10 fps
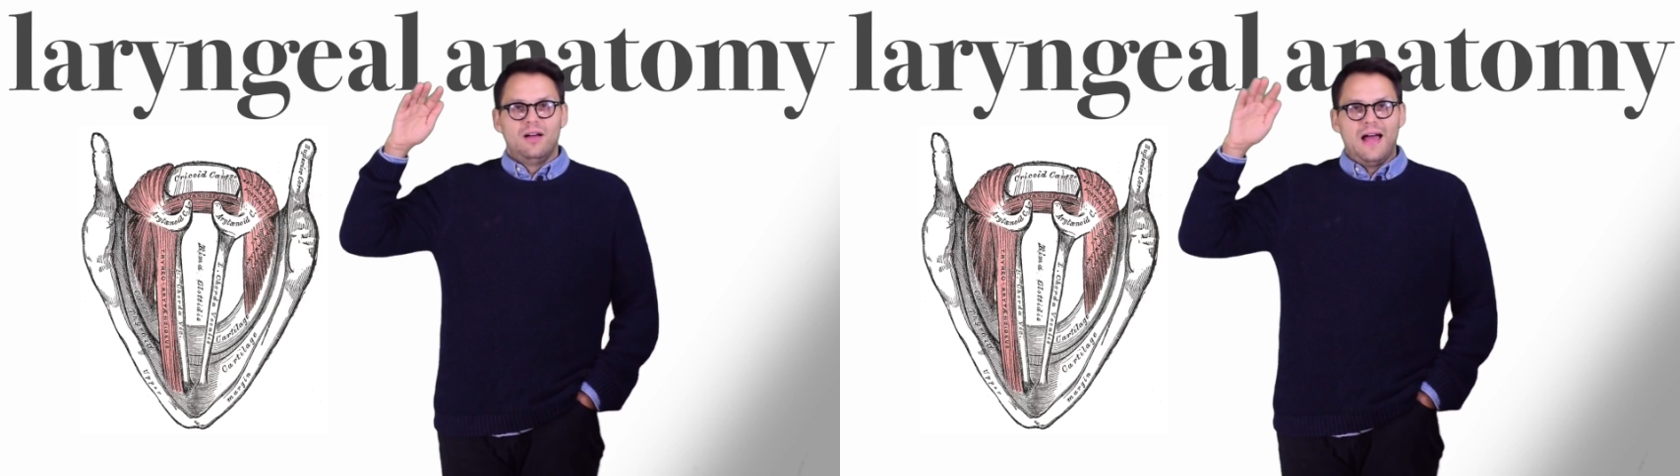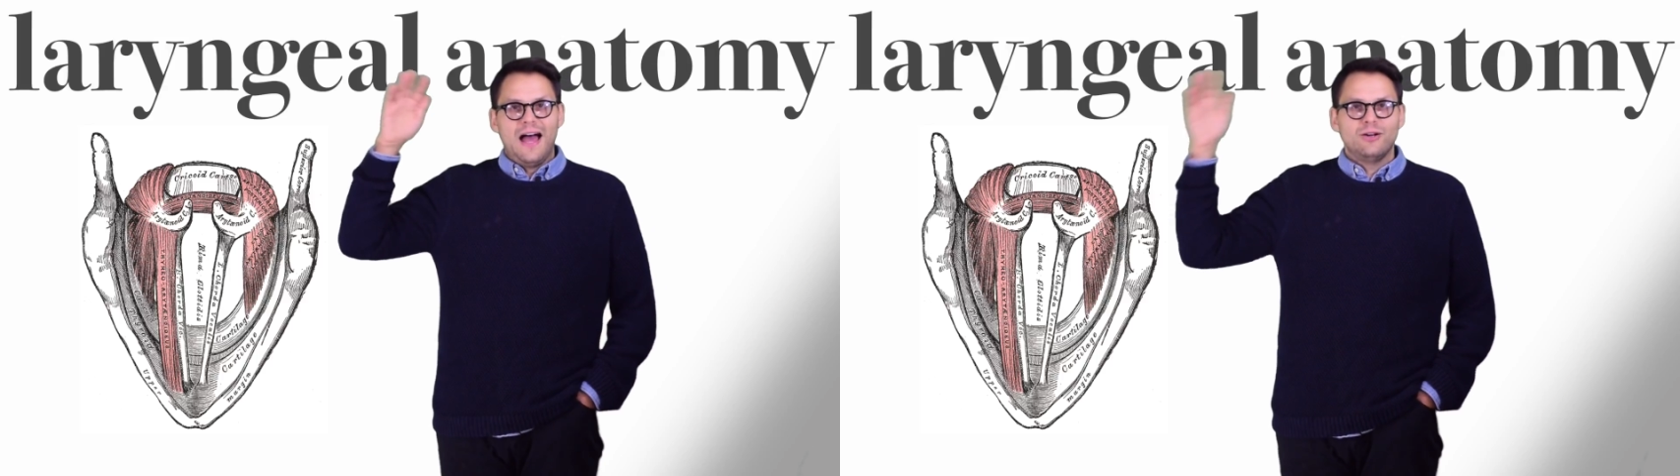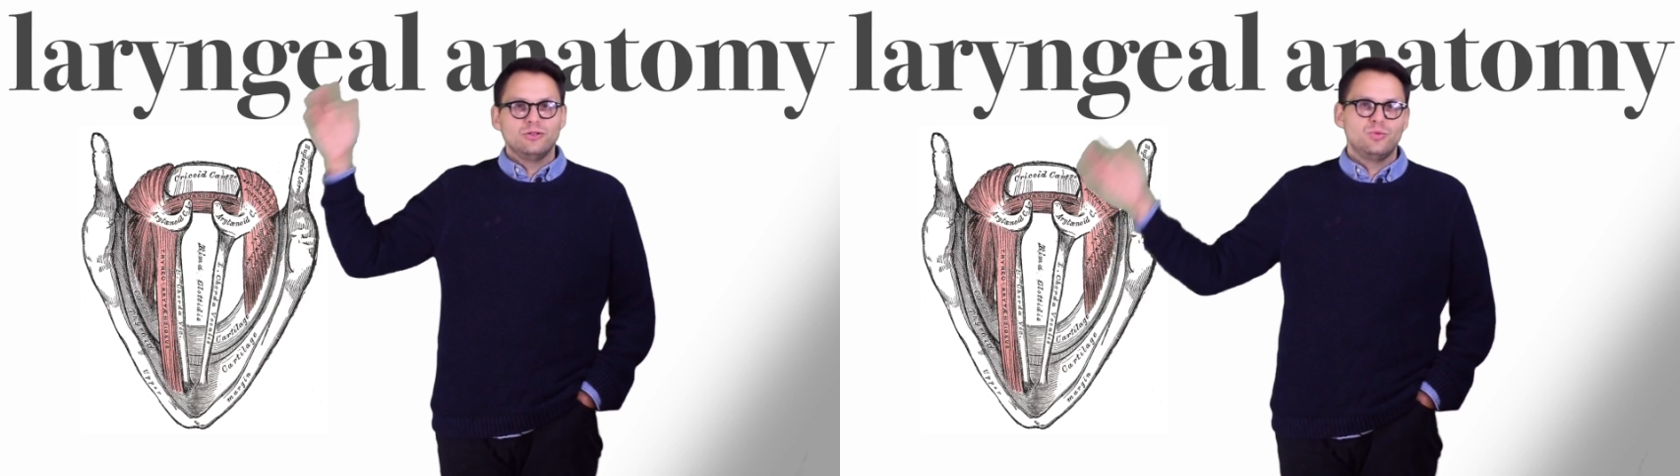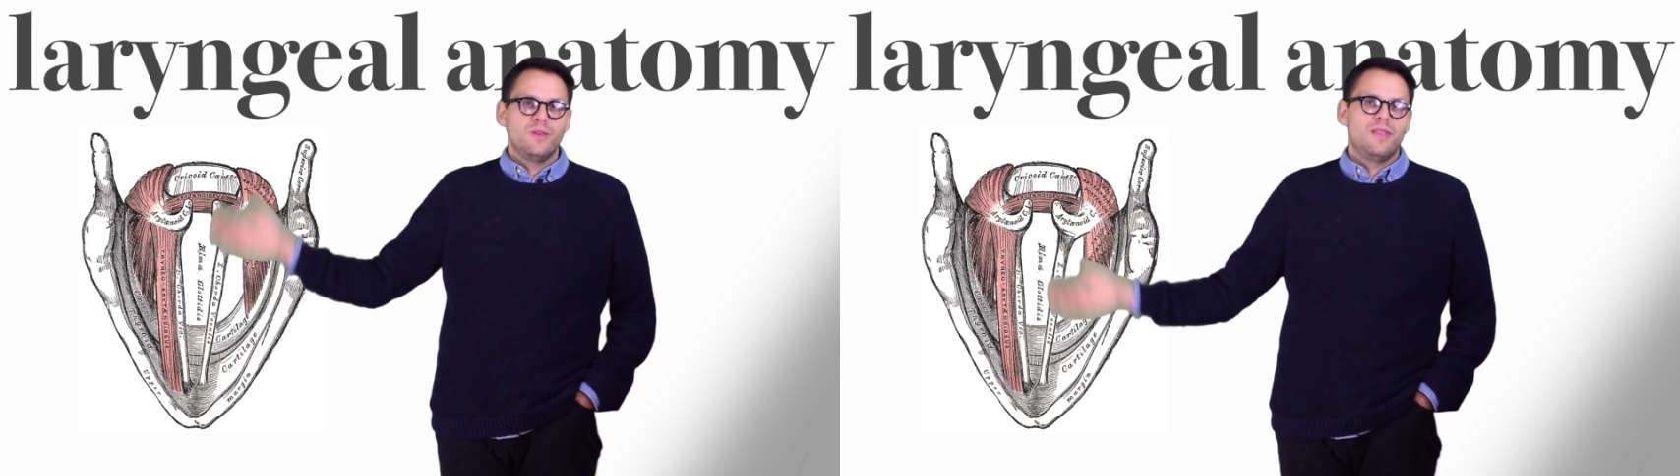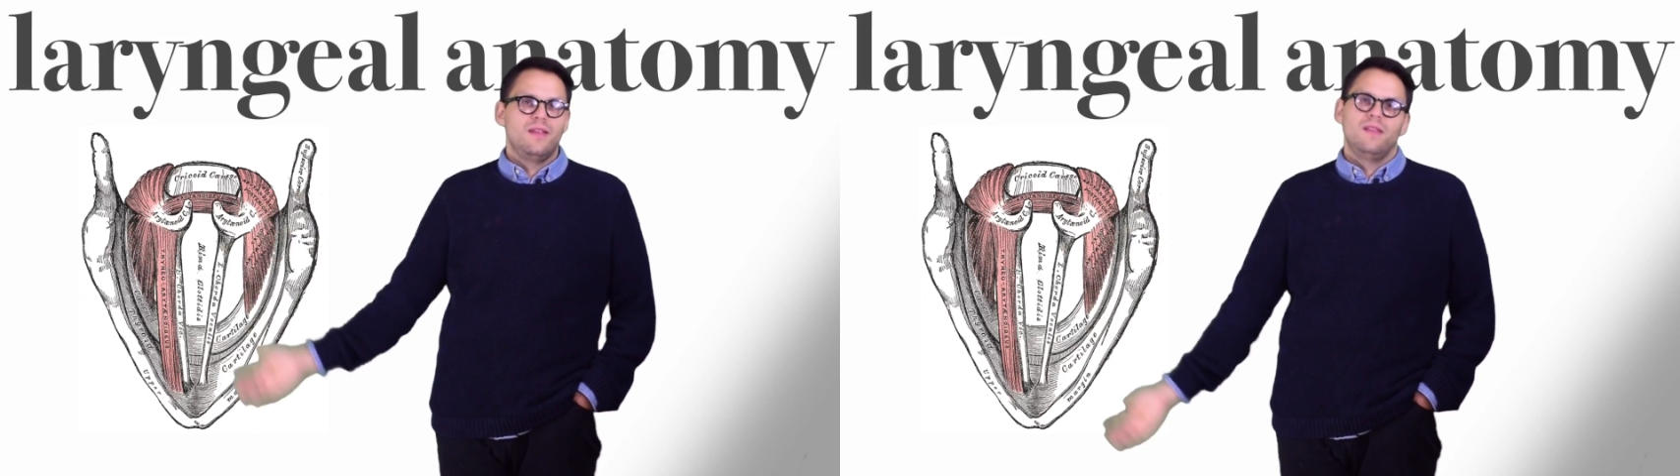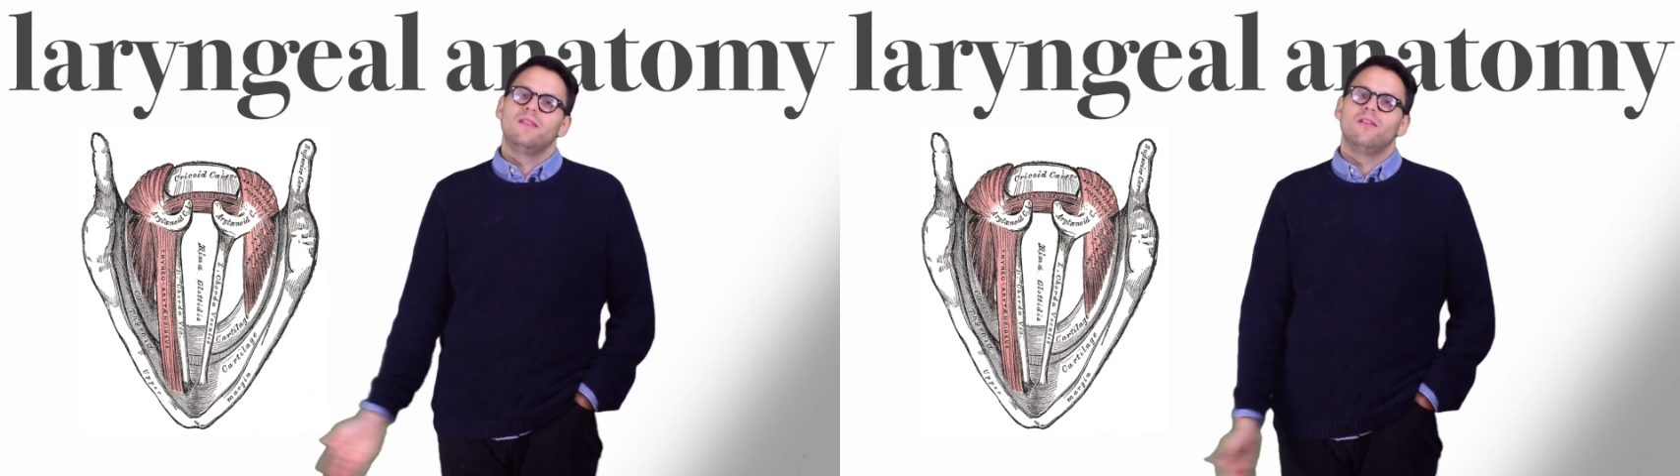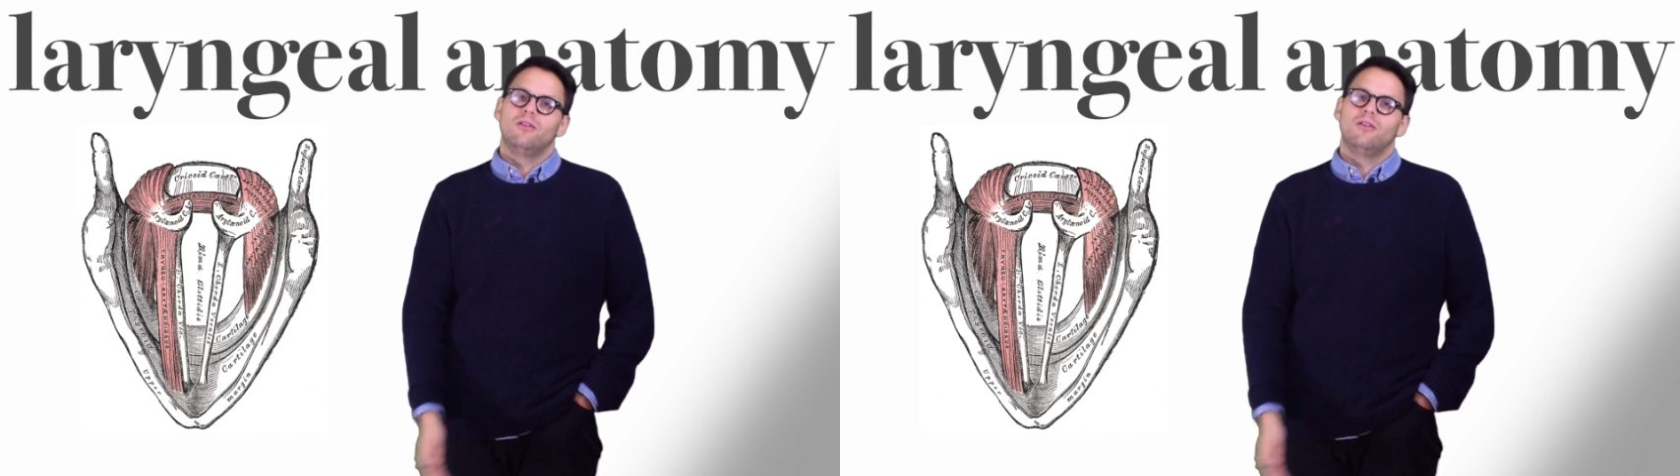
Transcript: housed within the